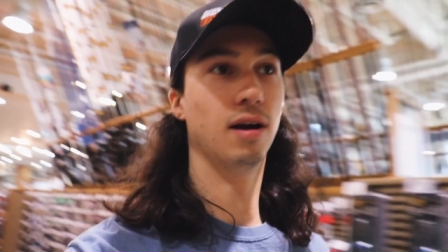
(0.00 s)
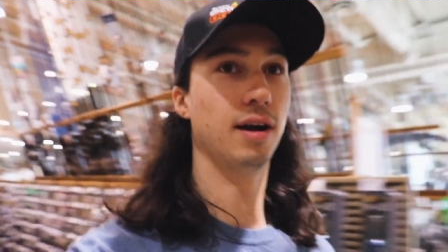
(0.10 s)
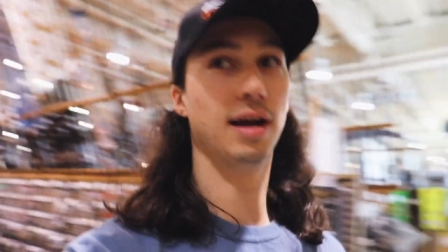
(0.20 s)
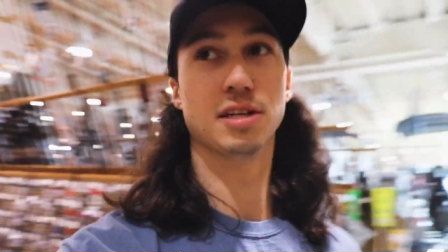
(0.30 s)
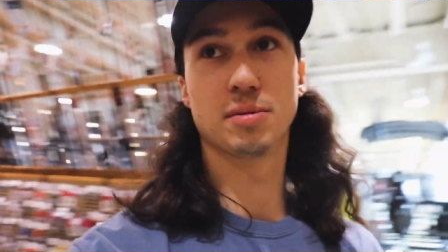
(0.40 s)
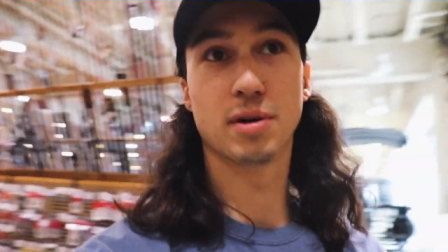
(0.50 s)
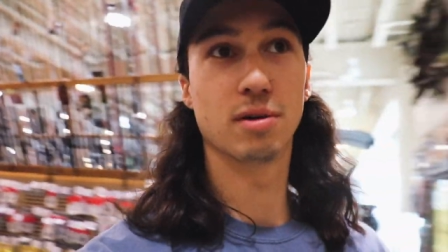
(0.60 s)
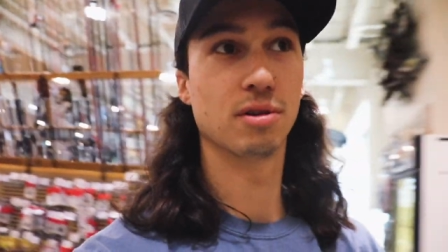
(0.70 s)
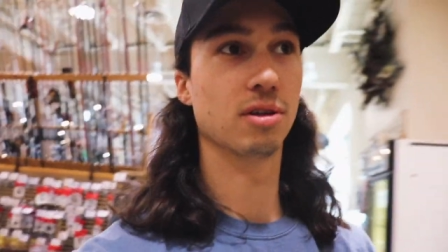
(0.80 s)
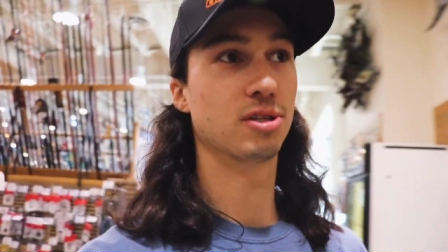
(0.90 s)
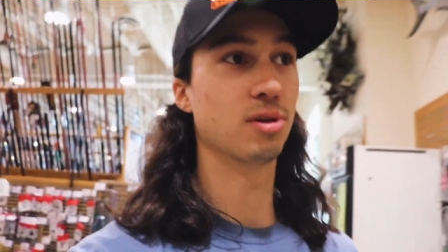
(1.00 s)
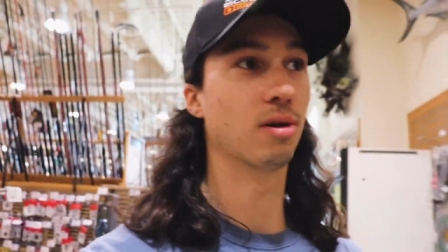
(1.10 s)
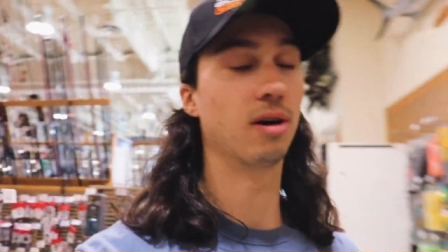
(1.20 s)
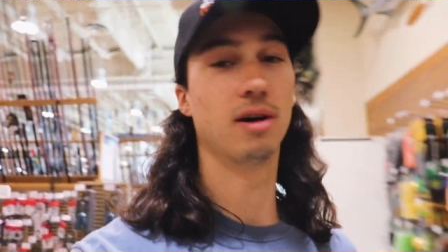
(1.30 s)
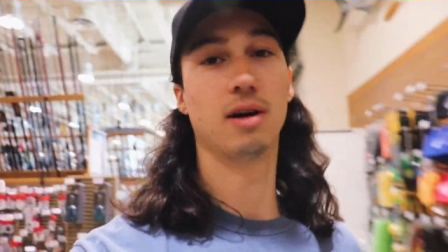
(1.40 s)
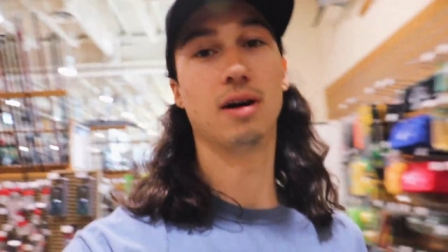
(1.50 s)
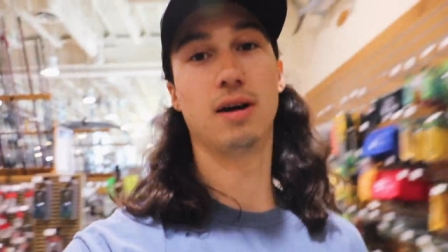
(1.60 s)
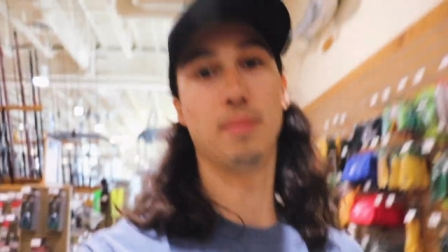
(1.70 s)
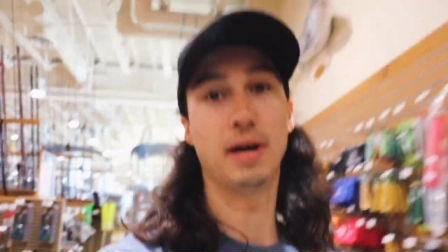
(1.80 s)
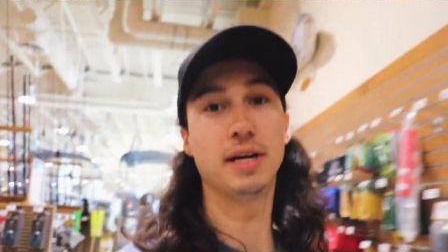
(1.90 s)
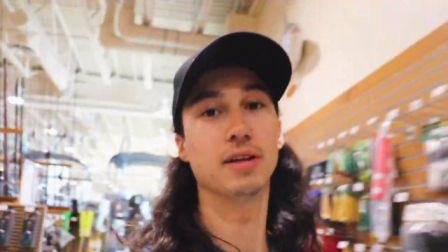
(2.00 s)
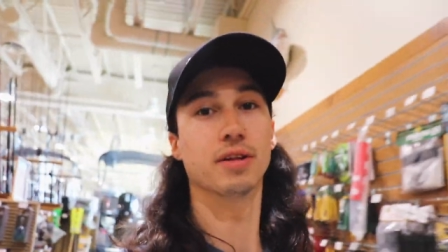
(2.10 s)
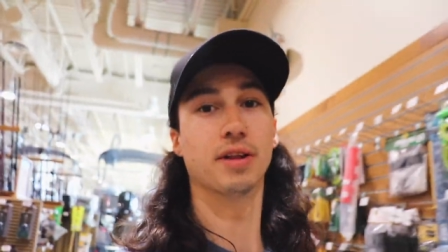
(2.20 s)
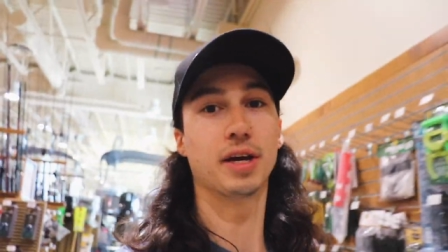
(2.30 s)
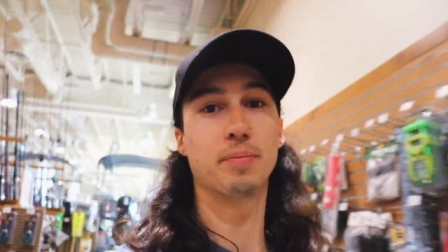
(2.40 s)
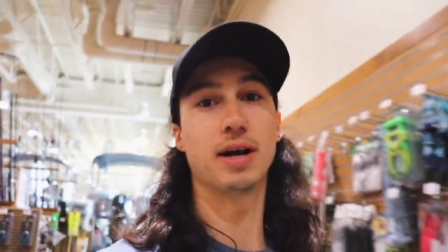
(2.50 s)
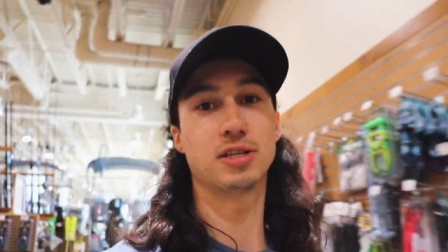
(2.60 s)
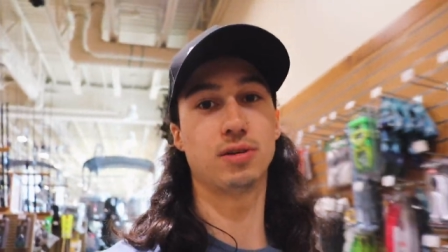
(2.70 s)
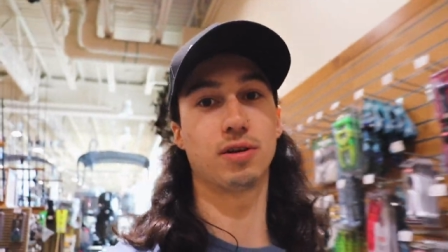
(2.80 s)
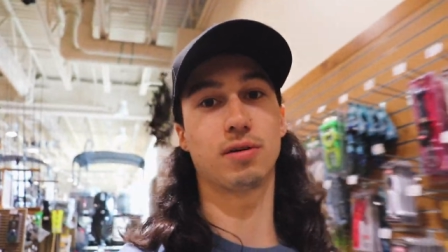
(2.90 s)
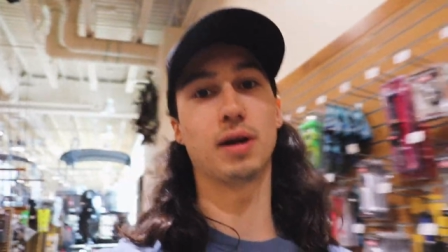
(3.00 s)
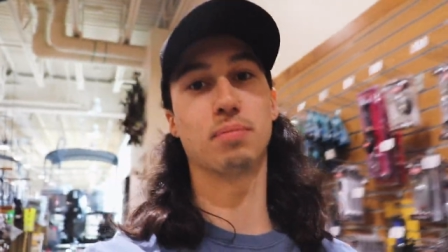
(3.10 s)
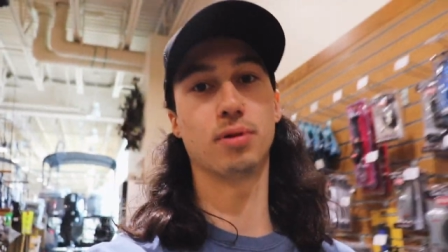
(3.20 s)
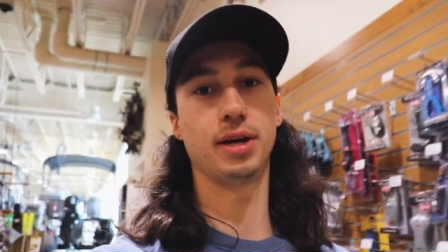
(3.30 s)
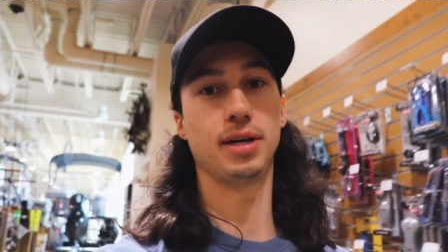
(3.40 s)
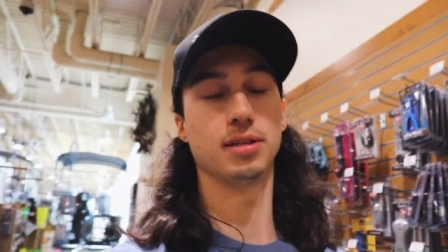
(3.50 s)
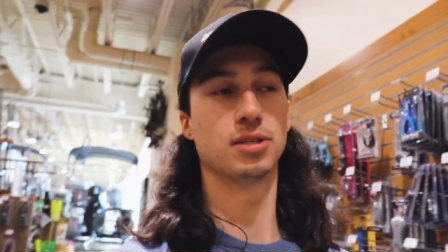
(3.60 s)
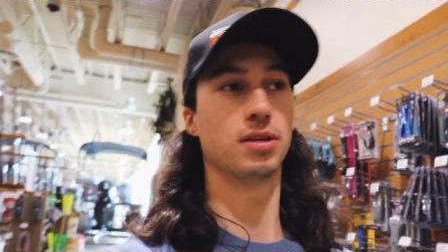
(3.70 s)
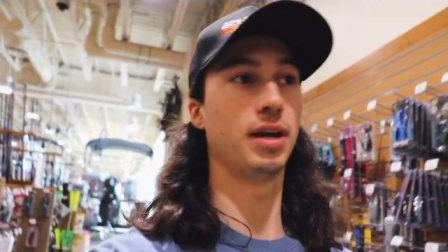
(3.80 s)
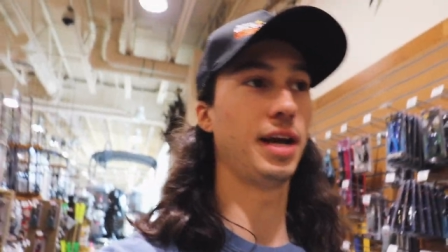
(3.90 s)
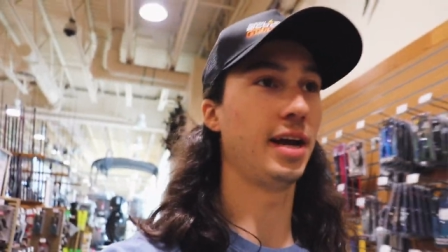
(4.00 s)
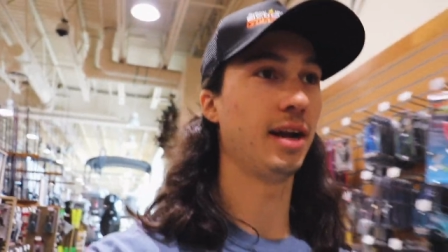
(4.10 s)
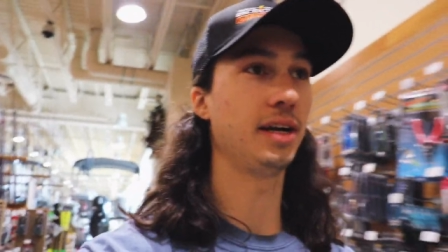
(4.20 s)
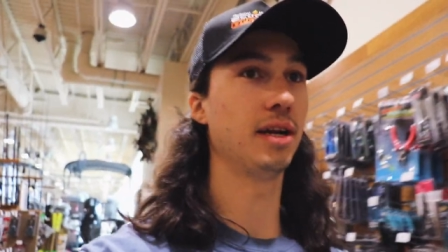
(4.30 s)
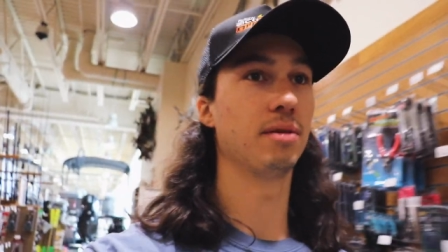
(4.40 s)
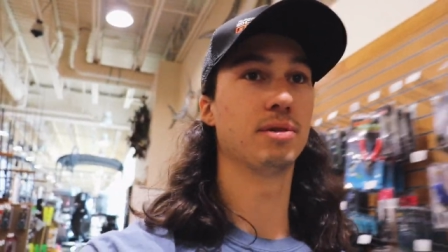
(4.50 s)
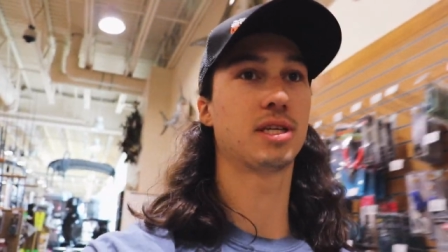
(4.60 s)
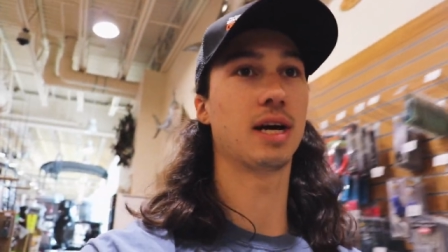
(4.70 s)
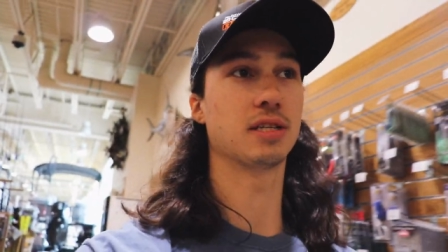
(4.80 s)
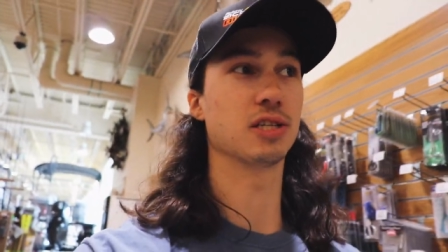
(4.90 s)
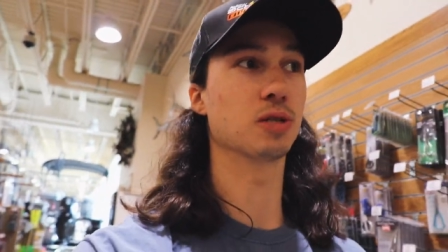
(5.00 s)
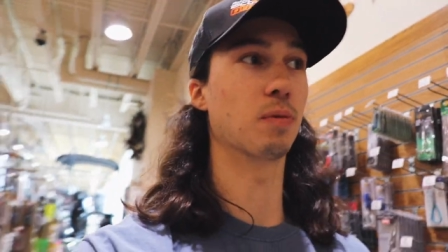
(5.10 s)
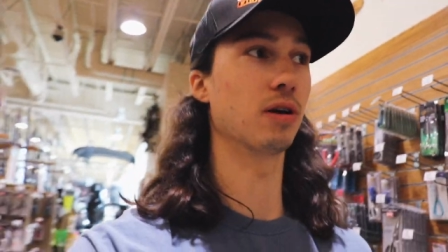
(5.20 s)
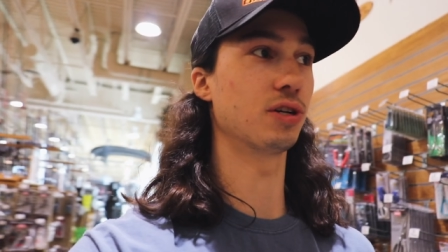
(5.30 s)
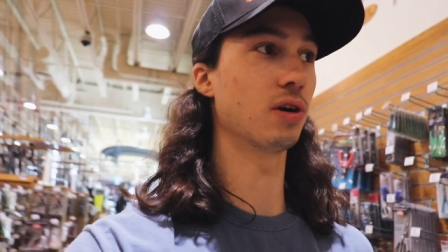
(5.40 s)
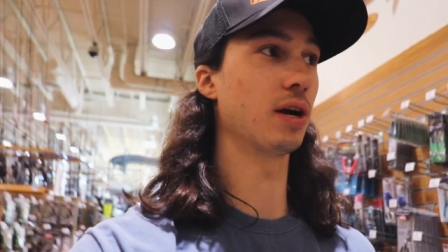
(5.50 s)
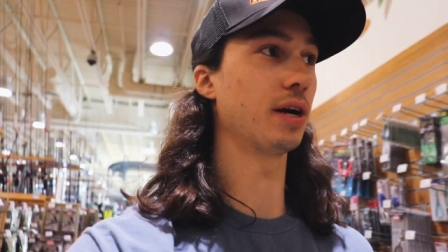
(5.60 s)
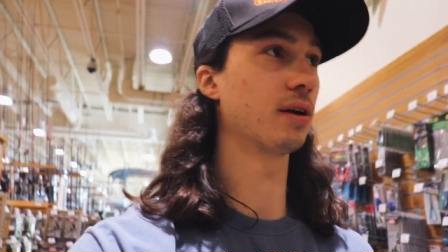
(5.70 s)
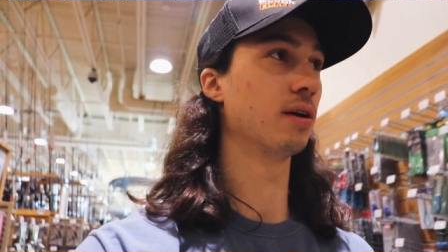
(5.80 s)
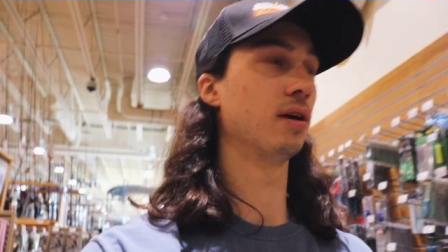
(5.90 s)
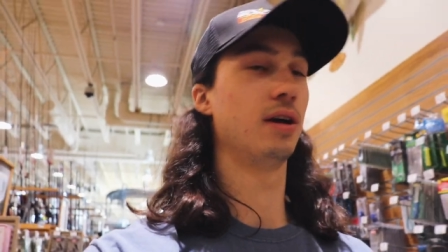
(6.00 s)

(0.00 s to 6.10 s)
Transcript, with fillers: right, as I'm going to the store, um, I needed the Lake Master, the Great Plains, and I needed the Wisconsin Smart Strike.